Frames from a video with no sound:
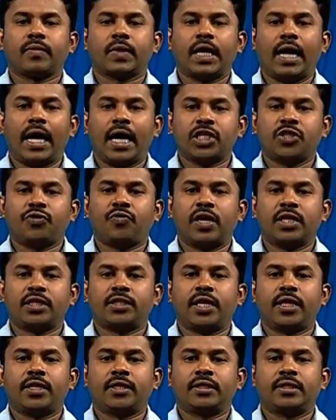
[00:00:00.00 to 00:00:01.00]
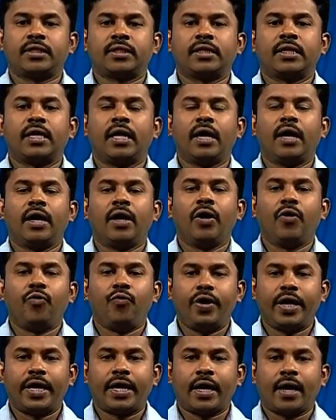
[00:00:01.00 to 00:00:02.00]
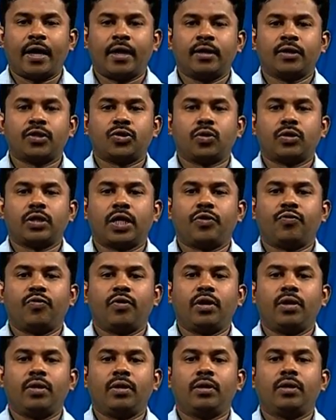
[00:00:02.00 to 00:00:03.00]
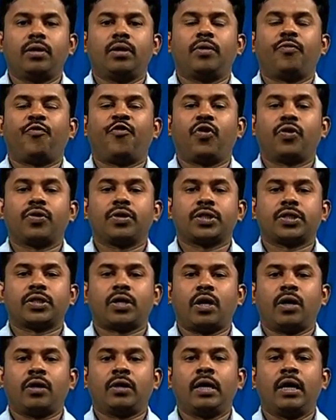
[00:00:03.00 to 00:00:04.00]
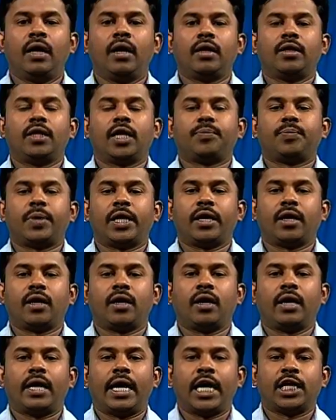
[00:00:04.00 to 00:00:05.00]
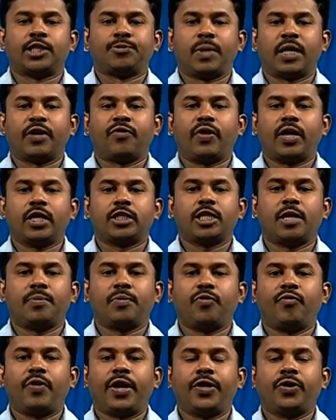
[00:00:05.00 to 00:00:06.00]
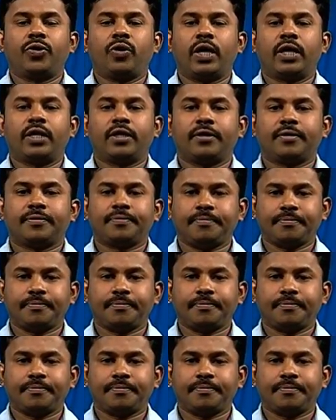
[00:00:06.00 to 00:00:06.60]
as fast as we can, so that we will focus on that particular aspect. For example, when you are